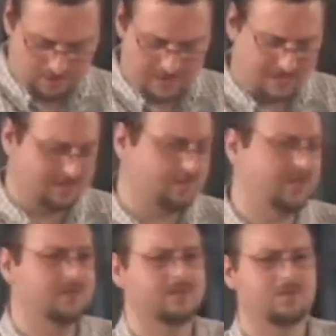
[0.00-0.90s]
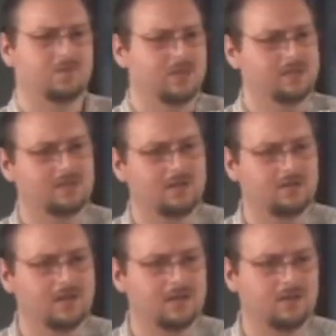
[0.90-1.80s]
placed me in this place
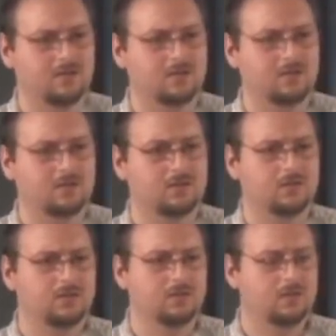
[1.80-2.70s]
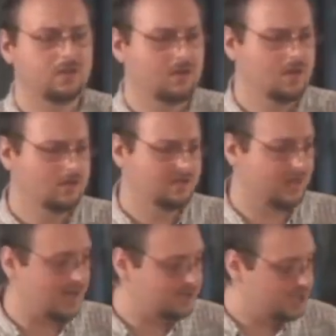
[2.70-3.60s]
called hell?
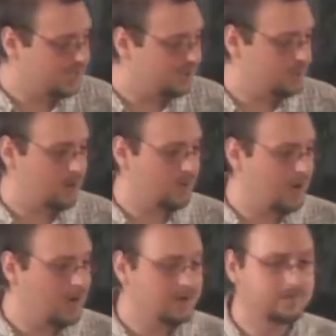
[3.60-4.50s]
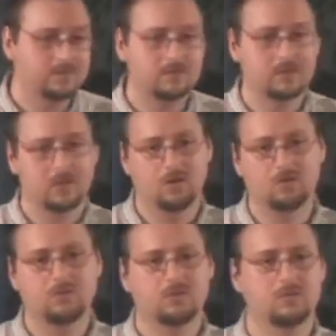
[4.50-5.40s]
Did I cheat on my wife?
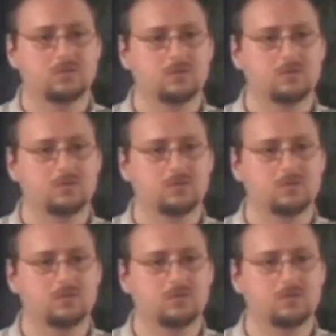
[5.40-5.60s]
No.